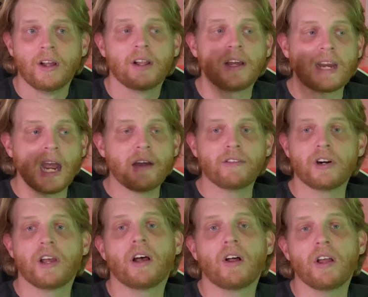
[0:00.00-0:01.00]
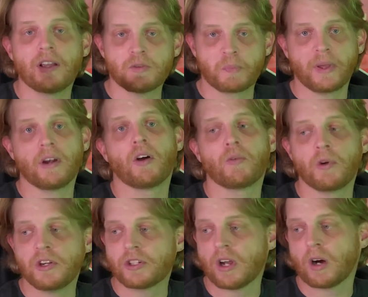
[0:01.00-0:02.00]
Like, Everdell has been on
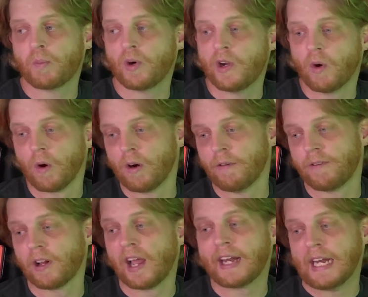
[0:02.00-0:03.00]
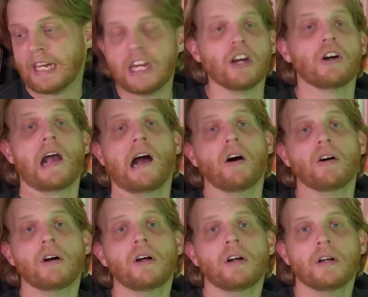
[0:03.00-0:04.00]
restock pre-order for like a year now.
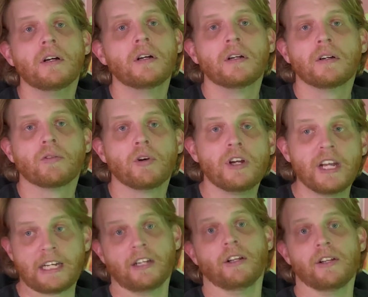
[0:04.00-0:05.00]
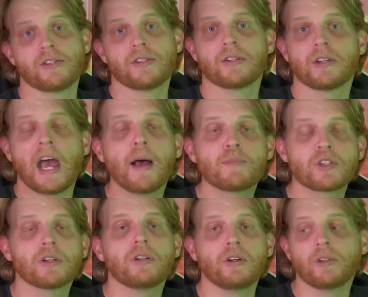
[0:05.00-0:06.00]
Ridiculous.
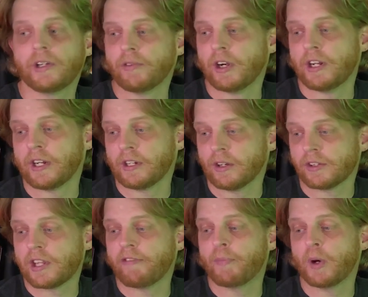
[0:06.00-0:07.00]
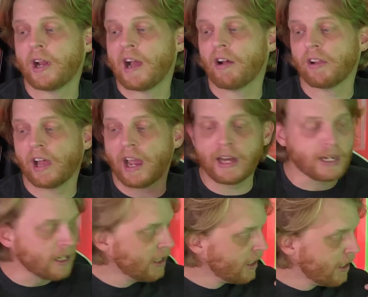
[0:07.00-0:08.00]
Absolutely ridiculous. They've put out like
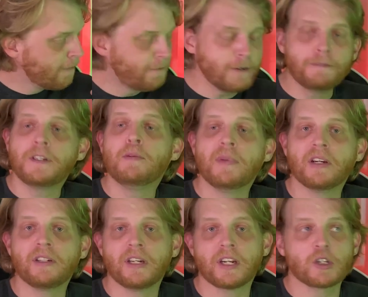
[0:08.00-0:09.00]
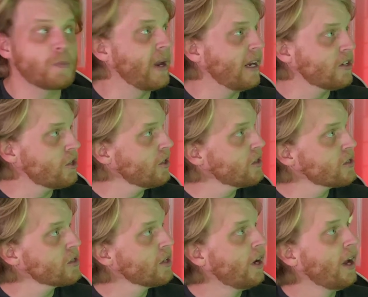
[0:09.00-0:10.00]
50 million
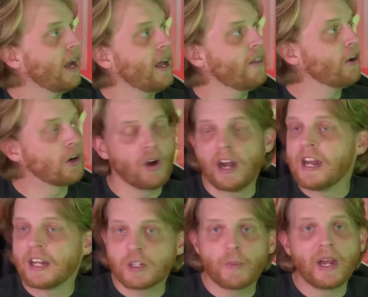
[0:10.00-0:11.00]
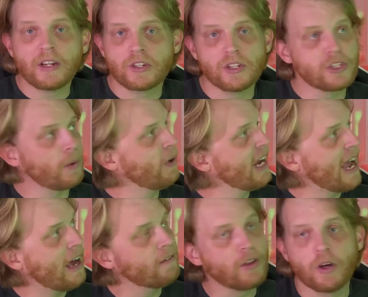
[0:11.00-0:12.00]
expansions, and they're great expansions, and we
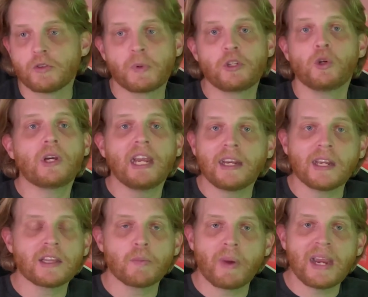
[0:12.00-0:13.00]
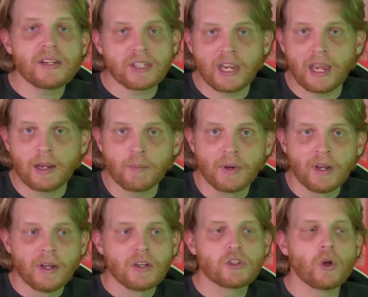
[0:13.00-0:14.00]
have those, but you can't get the base game.
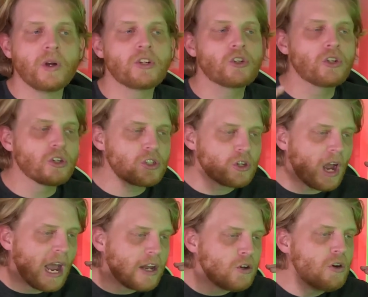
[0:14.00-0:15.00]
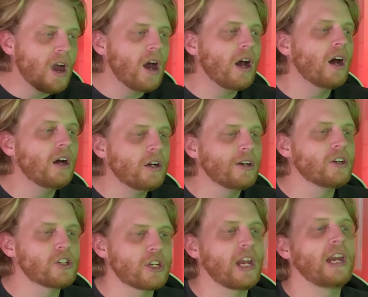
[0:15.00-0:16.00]
So it's just, I do not
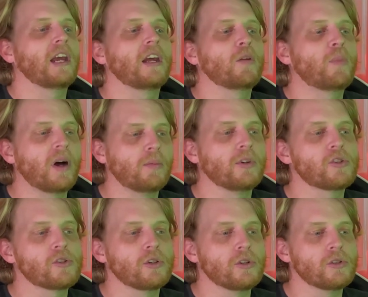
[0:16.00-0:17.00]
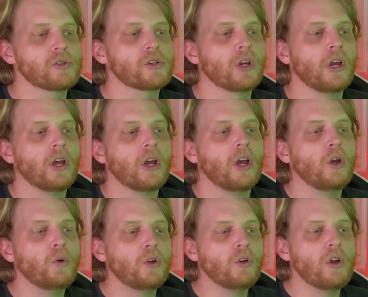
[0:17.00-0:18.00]
understand publishers
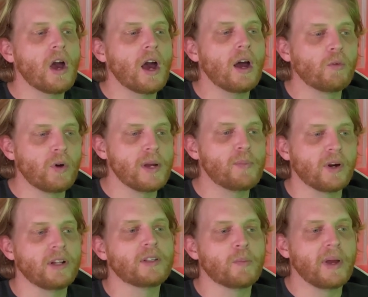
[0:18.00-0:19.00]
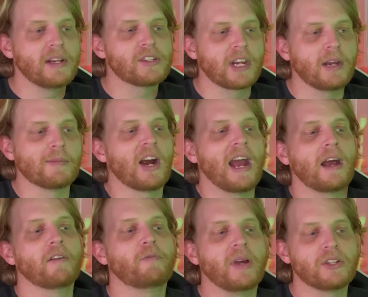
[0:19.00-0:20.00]
who do not reprint the base game or
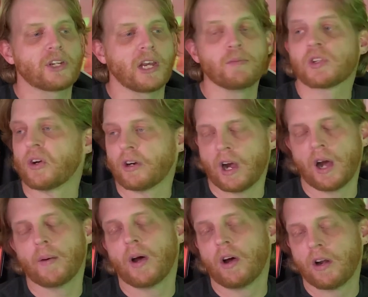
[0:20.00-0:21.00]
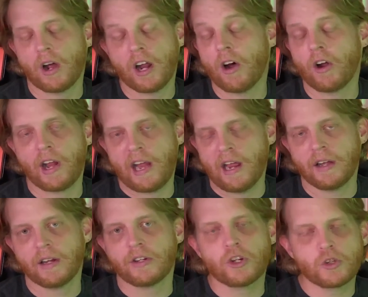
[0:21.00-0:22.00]
have base games on hand.
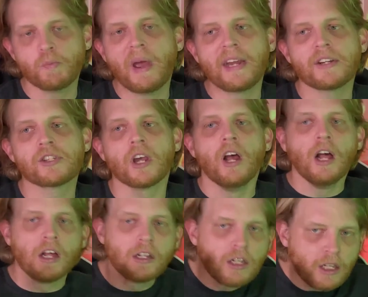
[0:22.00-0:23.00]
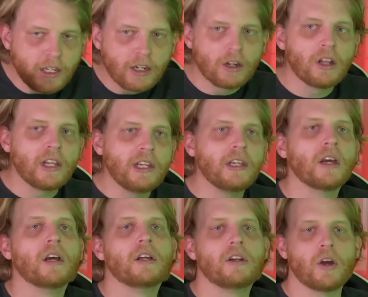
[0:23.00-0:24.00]
It just makes literally
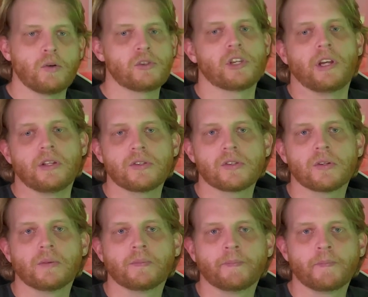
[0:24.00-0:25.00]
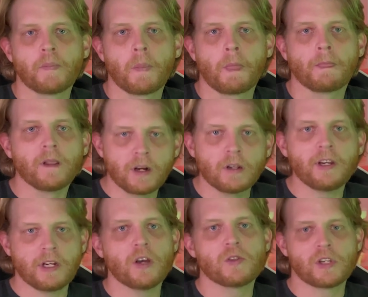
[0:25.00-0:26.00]
no sense.
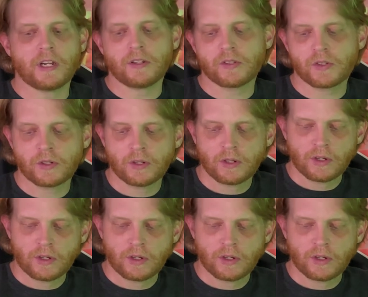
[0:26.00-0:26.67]
Literally no sense.